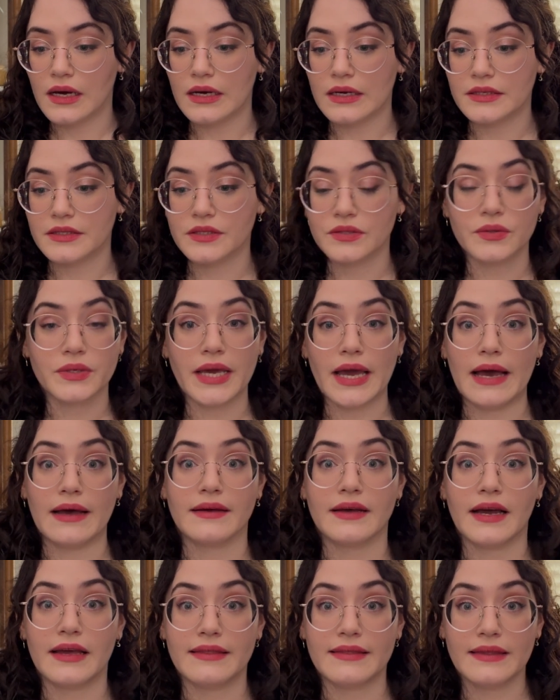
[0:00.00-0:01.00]
So yeah,
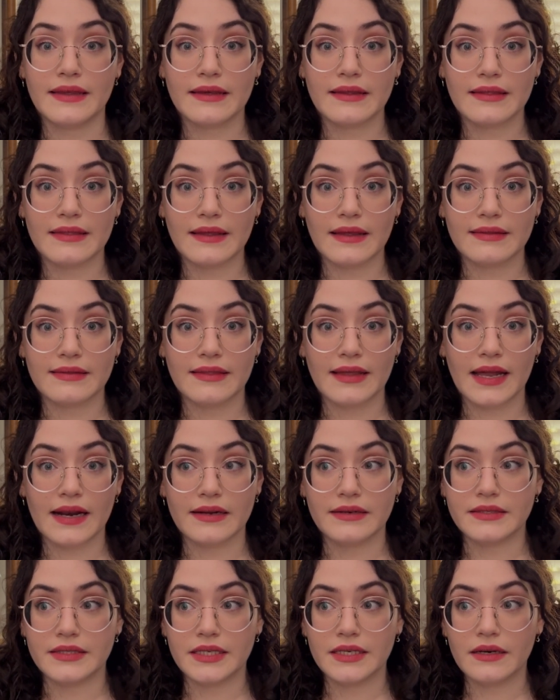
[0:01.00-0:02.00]
I think that
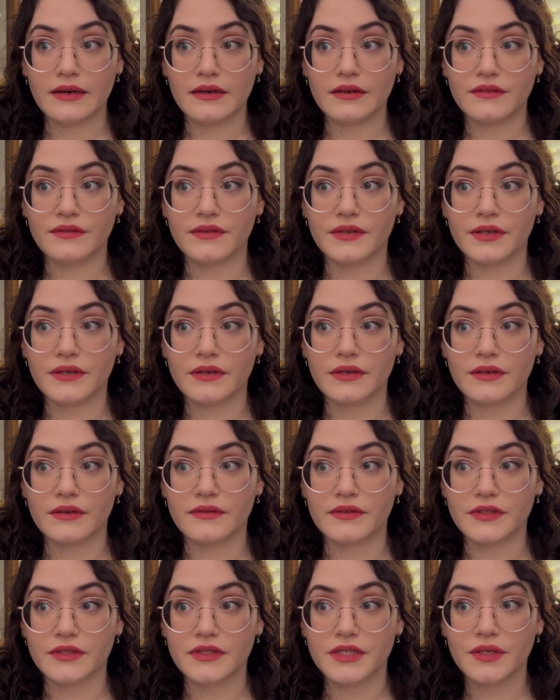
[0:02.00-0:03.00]
idea of
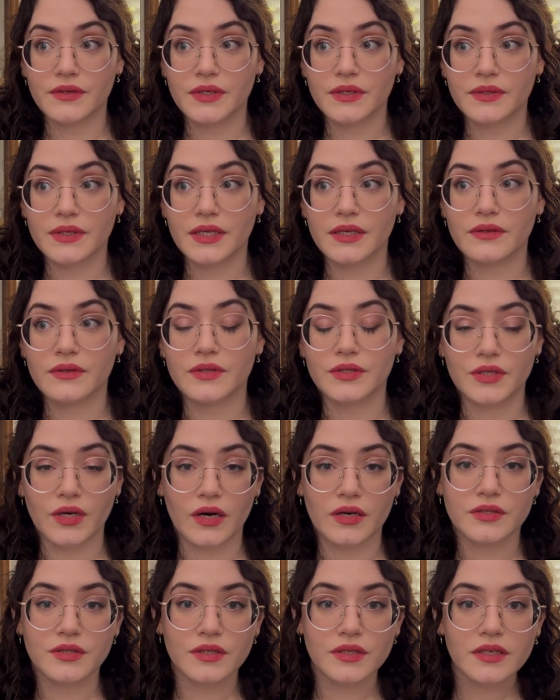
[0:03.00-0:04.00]
a serial killer
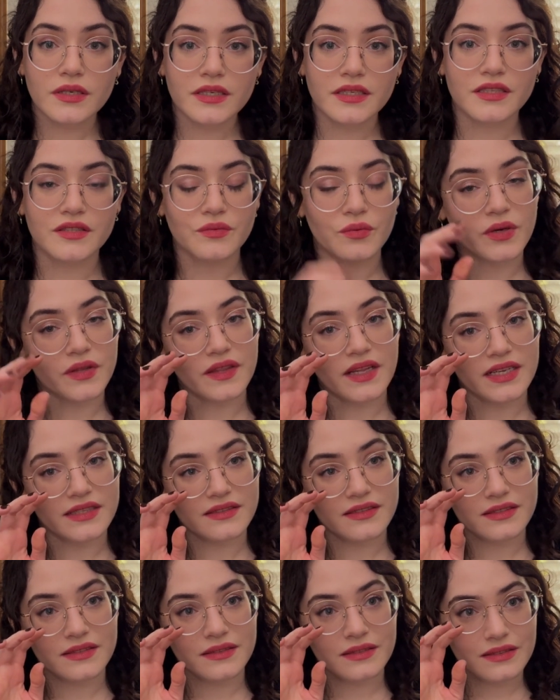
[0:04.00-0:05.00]
doctor is one
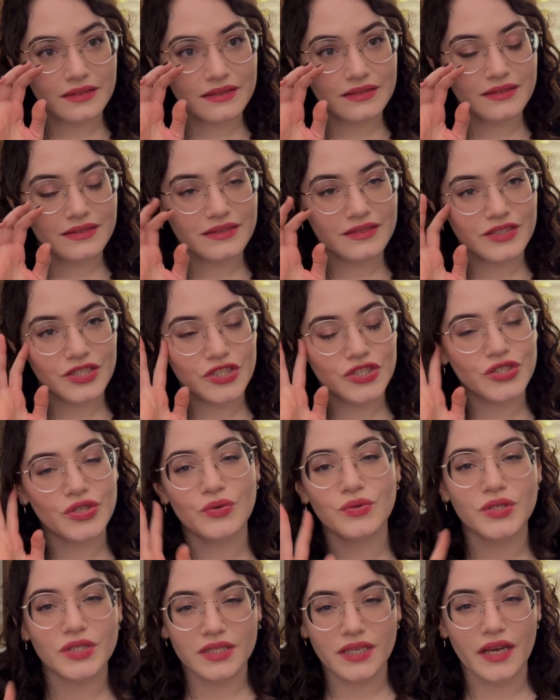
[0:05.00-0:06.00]
that's just so
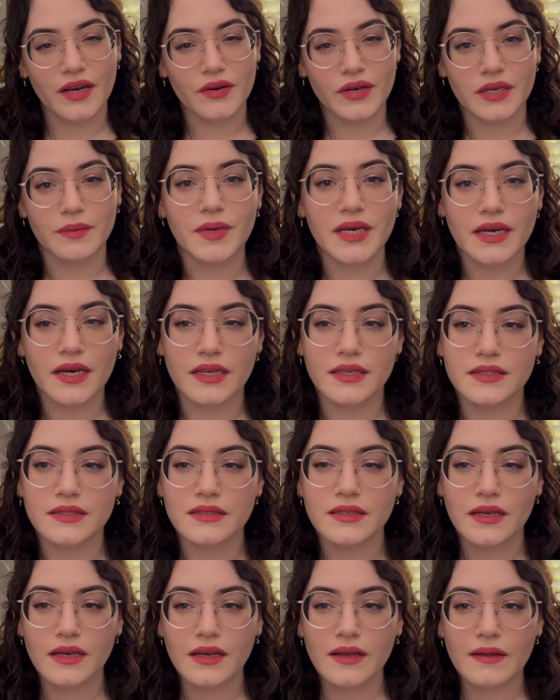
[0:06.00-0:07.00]
scary
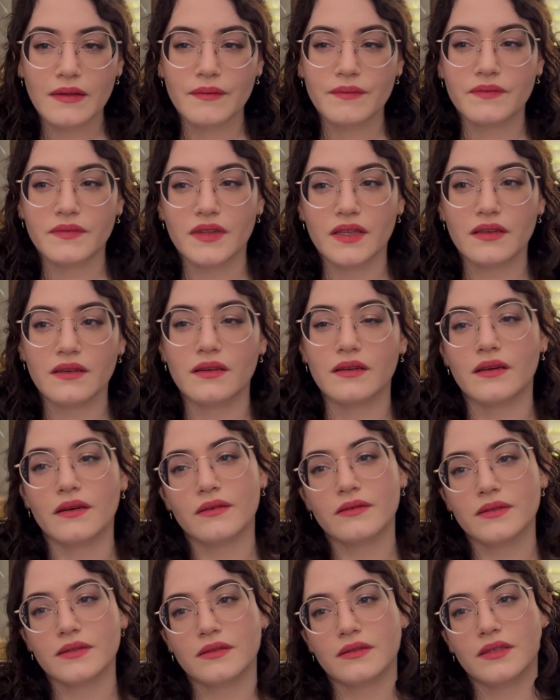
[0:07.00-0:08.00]
because, you
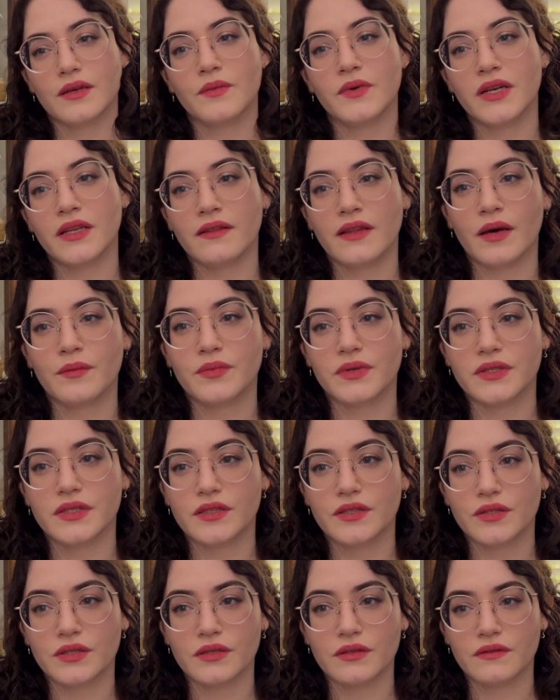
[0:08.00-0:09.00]
know, someone in that
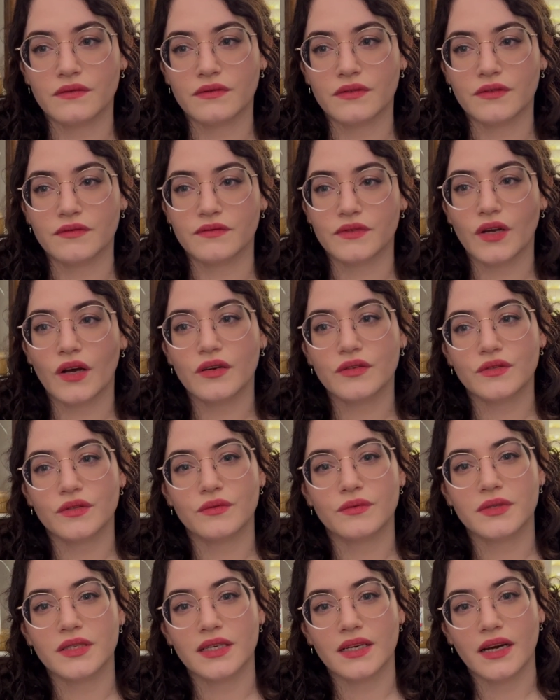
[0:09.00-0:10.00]
position of doctor
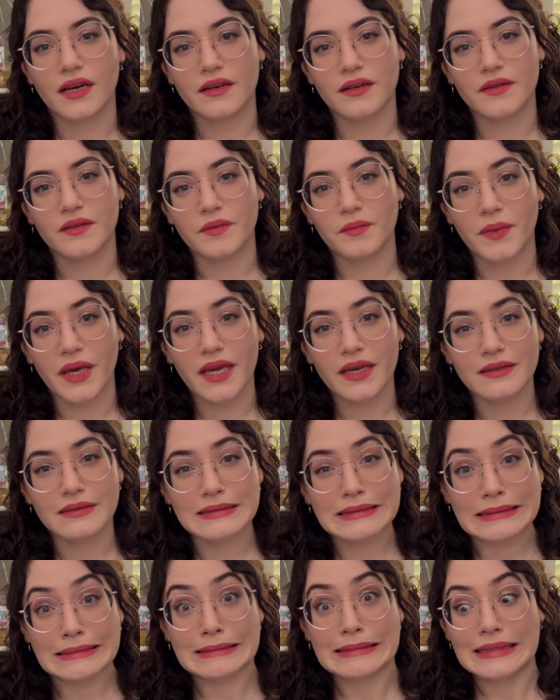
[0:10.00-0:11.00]
really kind of
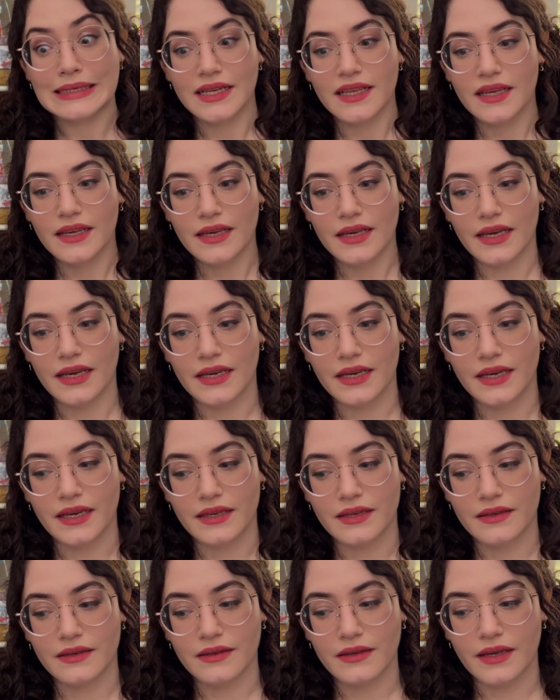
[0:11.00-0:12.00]
demands
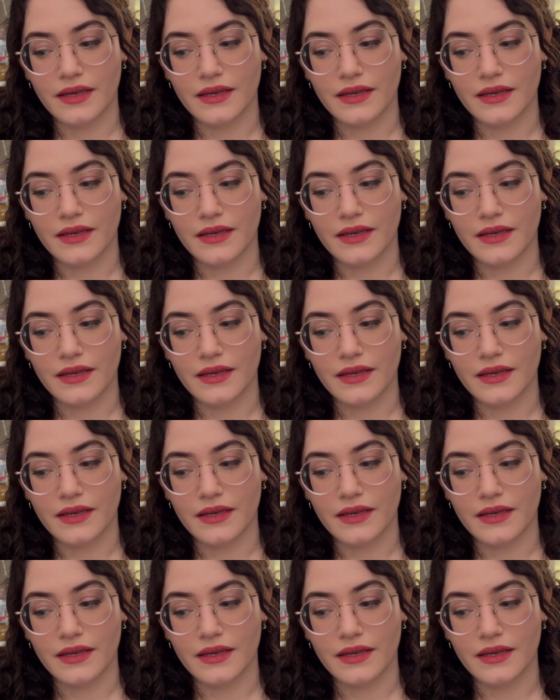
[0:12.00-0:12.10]
a